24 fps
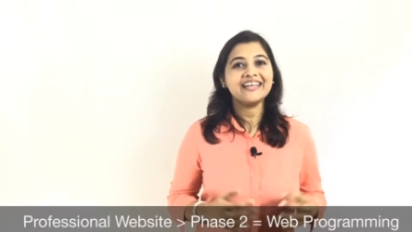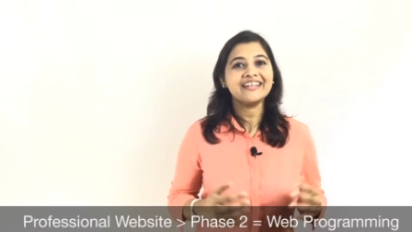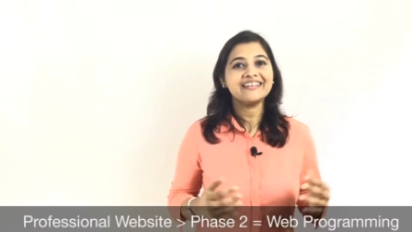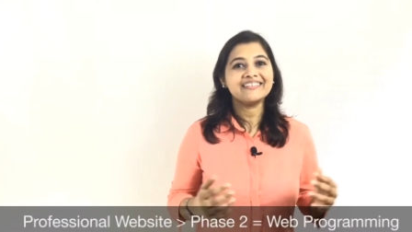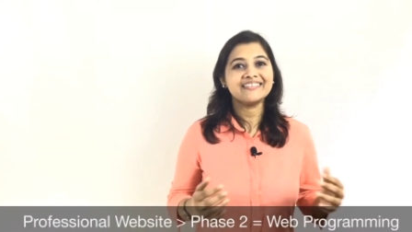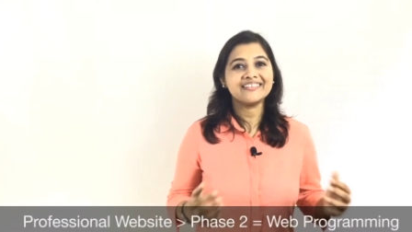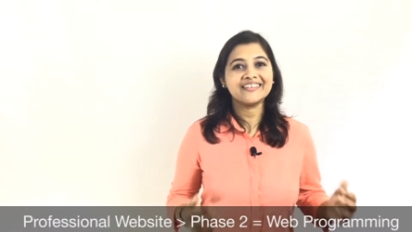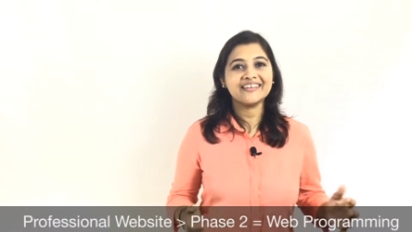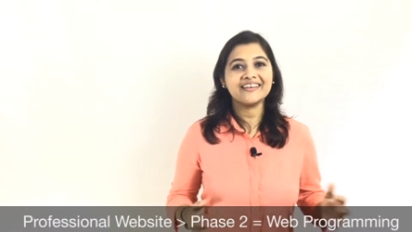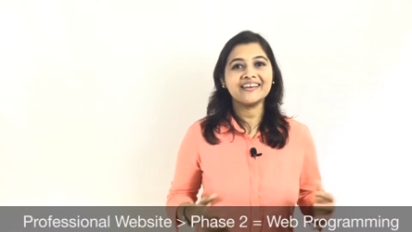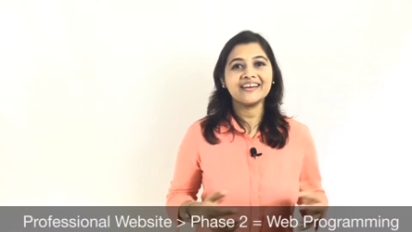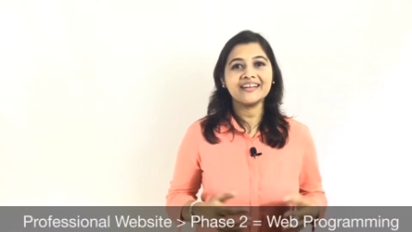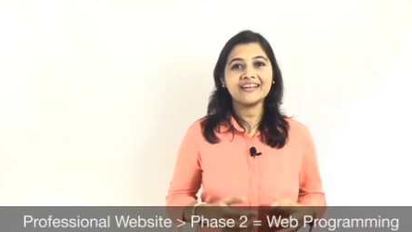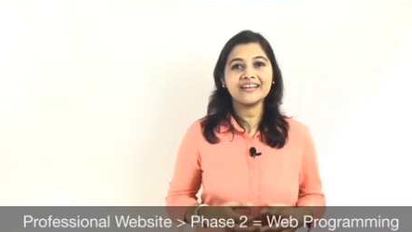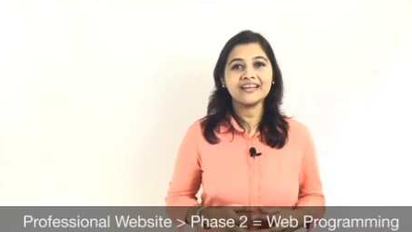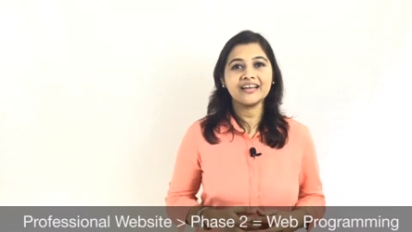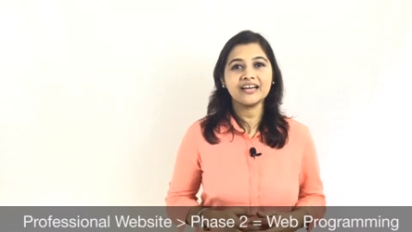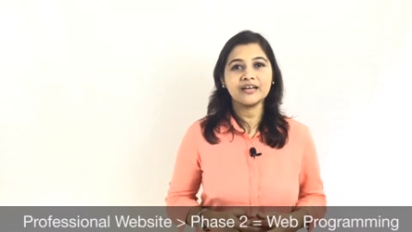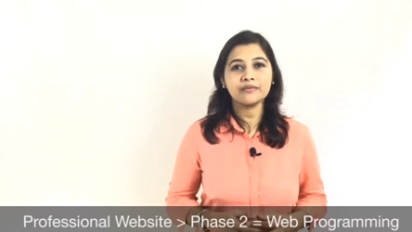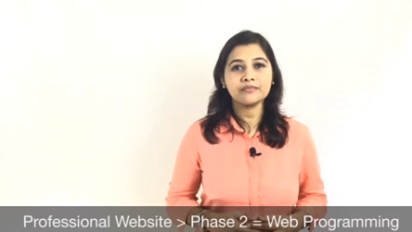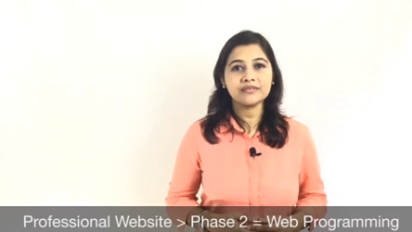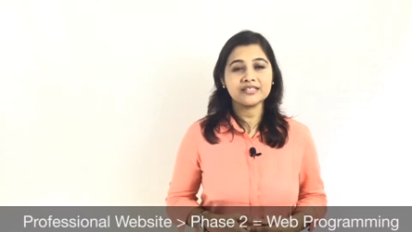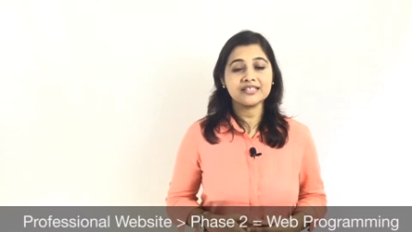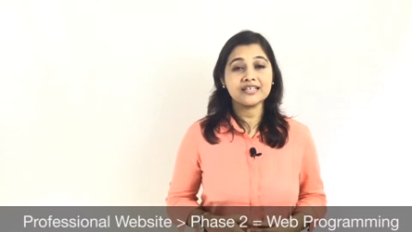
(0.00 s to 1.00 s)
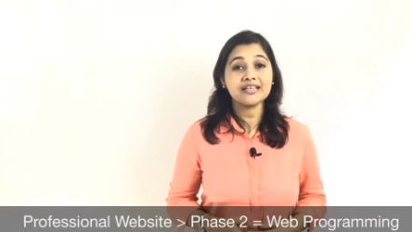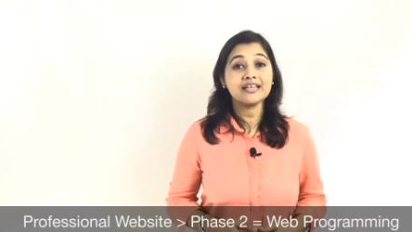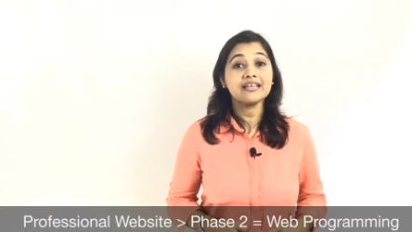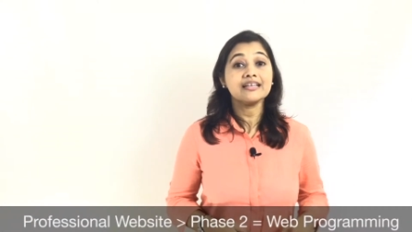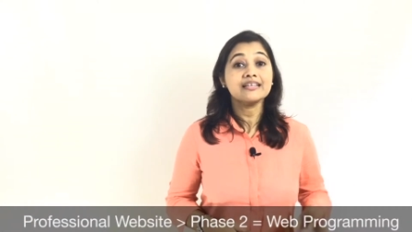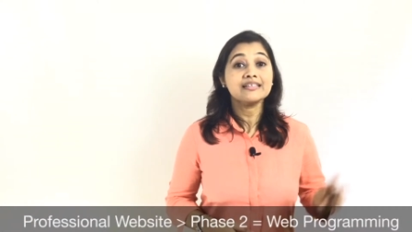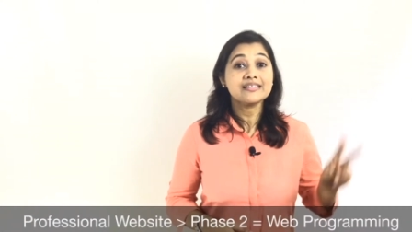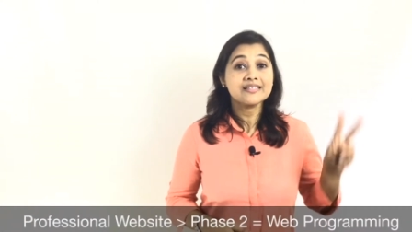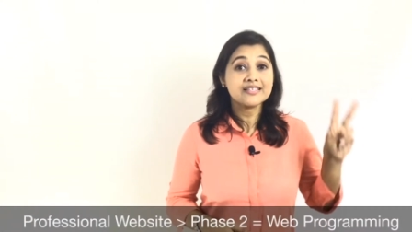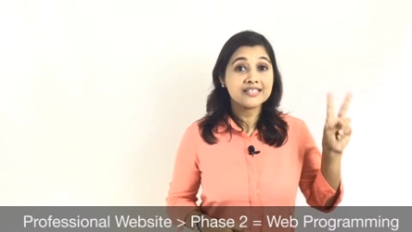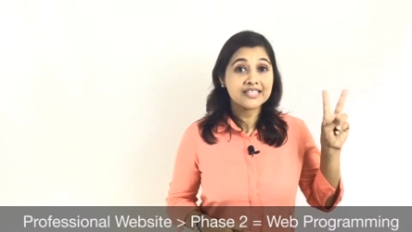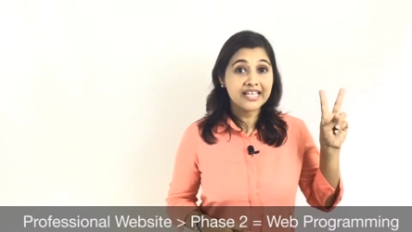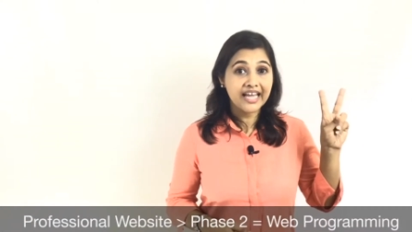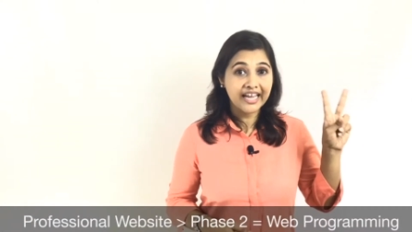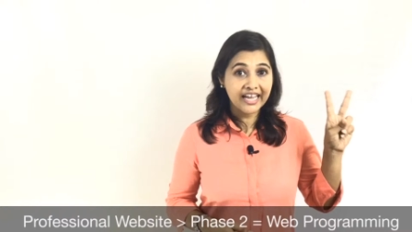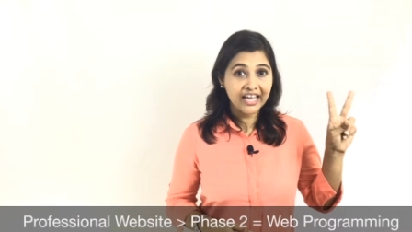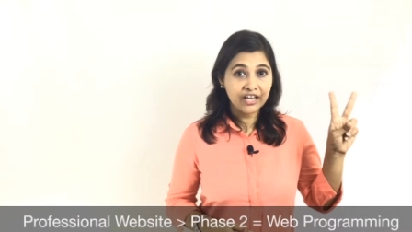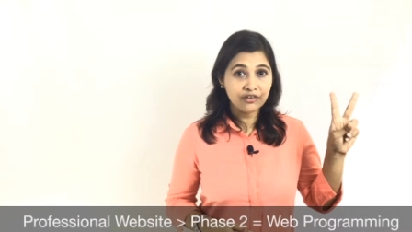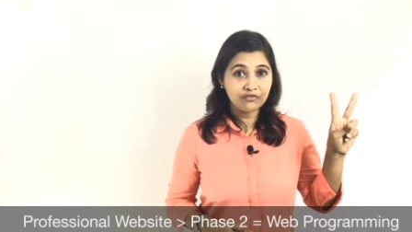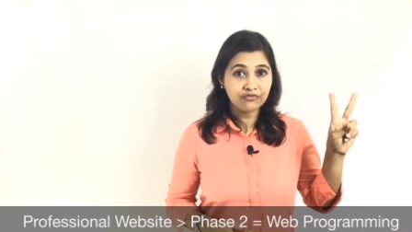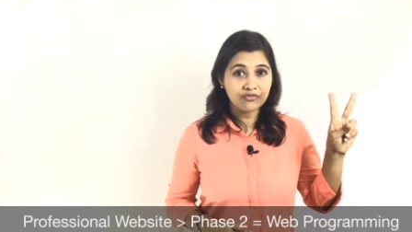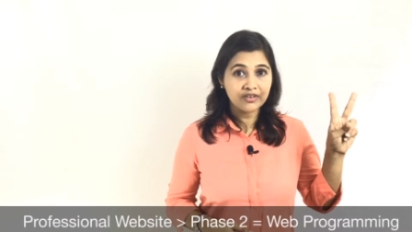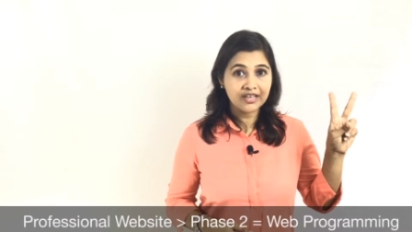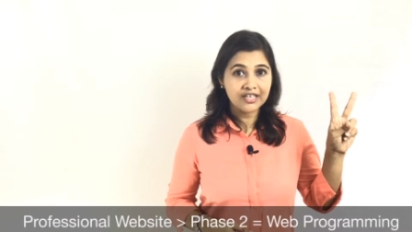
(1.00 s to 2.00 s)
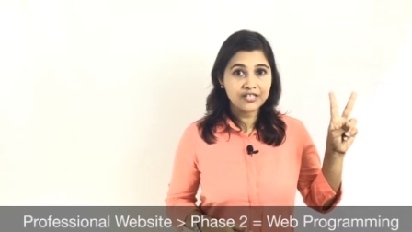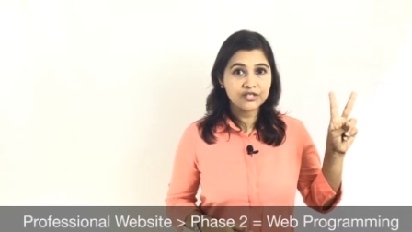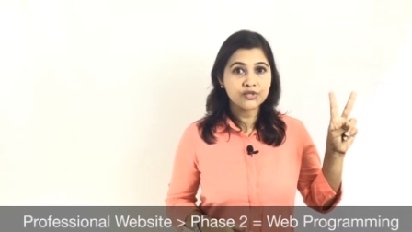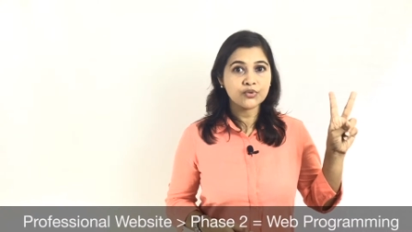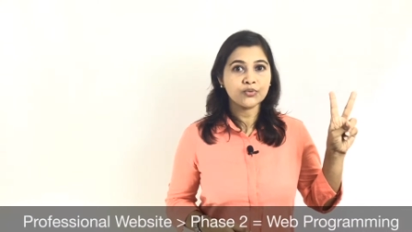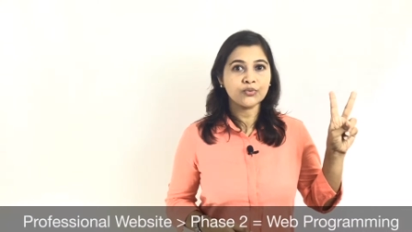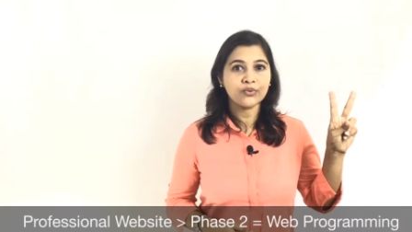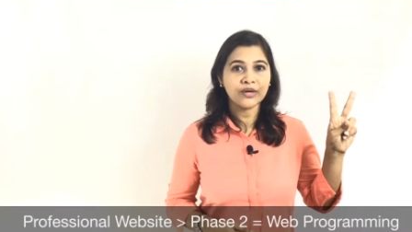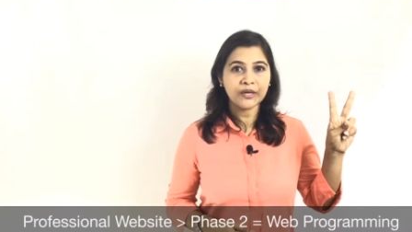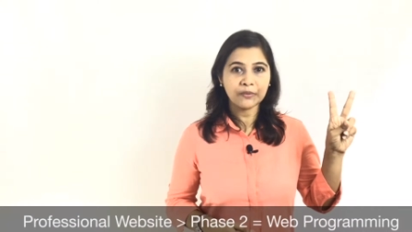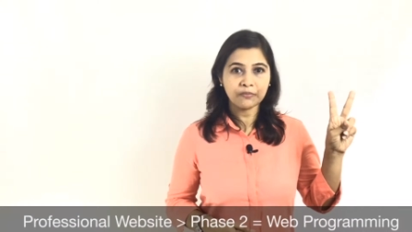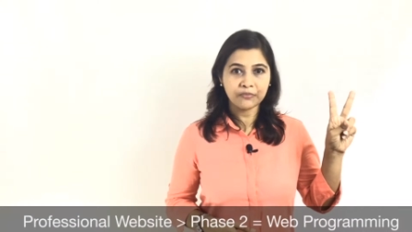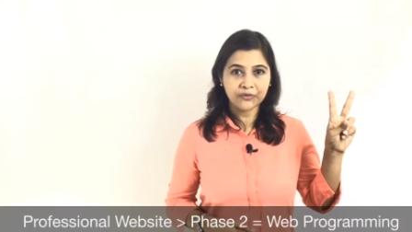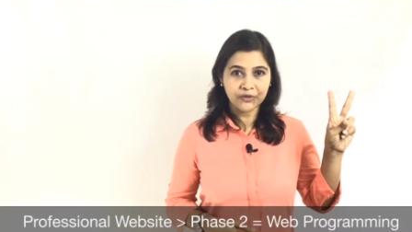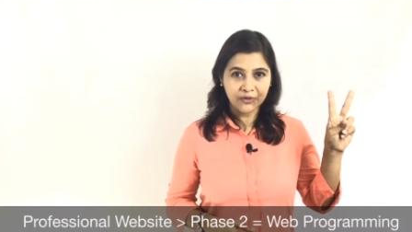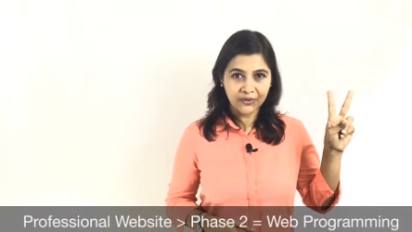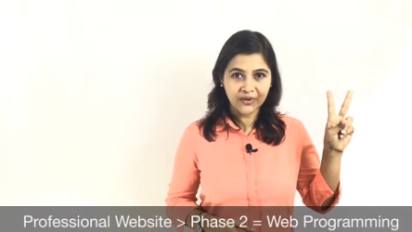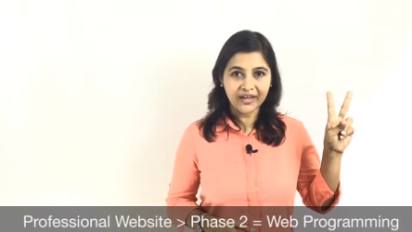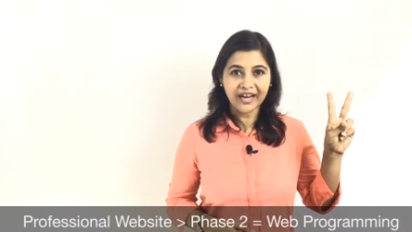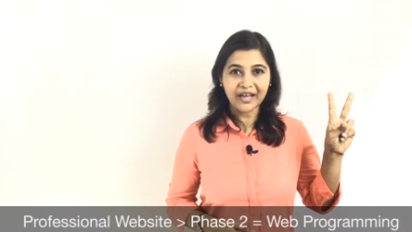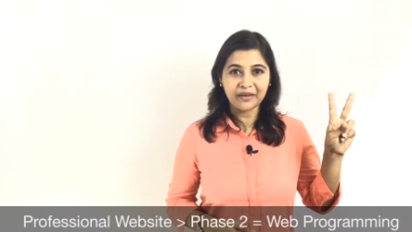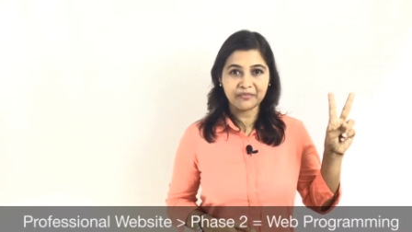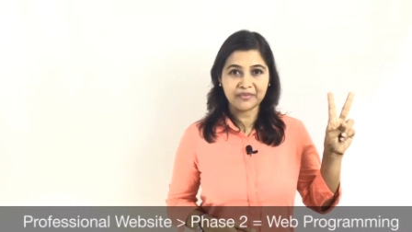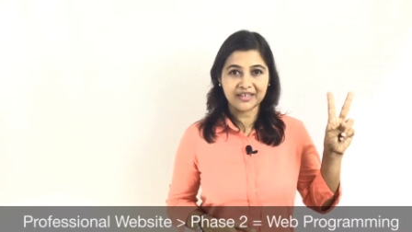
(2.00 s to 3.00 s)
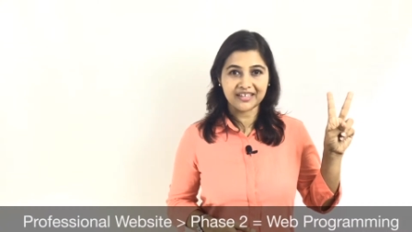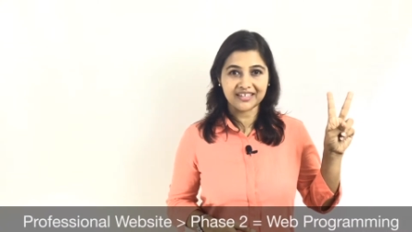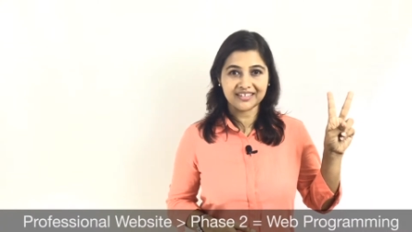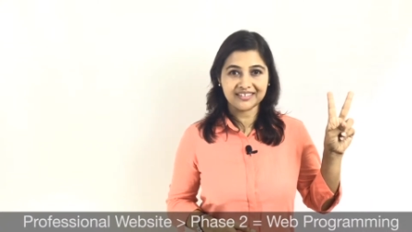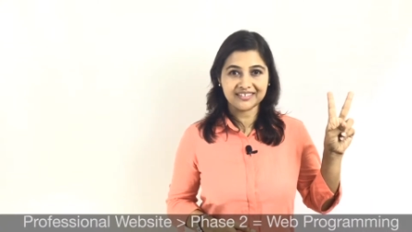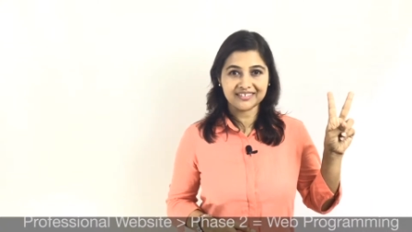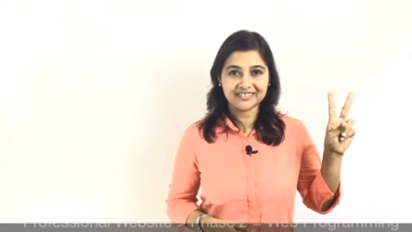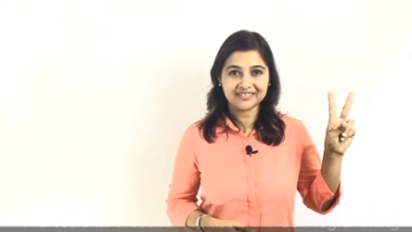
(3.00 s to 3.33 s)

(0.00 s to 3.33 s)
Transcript: there comes the second phase, web programming.